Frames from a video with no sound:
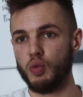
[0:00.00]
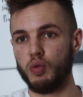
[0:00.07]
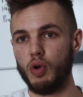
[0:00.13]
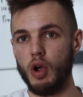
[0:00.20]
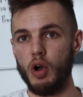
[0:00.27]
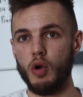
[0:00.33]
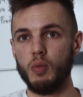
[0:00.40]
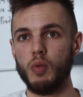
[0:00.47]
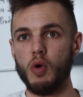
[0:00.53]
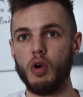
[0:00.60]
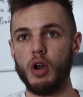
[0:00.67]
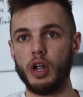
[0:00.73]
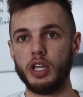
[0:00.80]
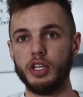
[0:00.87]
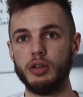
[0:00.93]
grow
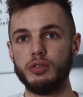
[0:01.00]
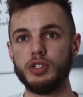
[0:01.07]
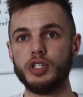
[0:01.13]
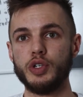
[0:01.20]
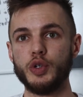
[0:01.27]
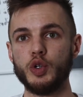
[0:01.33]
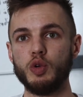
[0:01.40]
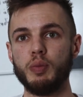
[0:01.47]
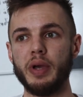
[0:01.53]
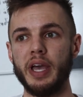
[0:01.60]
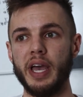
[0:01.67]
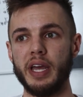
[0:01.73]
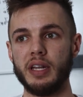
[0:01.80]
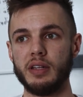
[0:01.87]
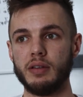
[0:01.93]
more on YouTube
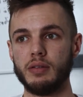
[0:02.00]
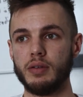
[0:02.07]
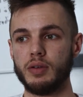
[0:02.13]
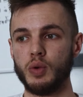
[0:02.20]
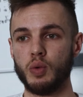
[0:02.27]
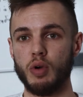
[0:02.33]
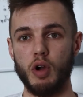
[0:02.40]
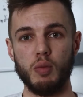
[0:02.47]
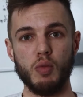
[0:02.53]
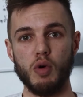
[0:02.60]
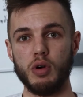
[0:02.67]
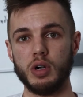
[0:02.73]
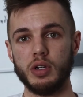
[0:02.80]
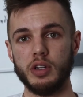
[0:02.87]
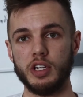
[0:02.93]
and grow
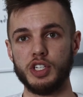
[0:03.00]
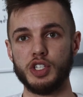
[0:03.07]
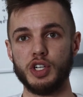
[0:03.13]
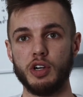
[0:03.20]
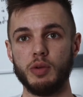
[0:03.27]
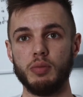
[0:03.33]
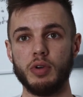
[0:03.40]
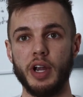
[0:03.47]
more in the shirt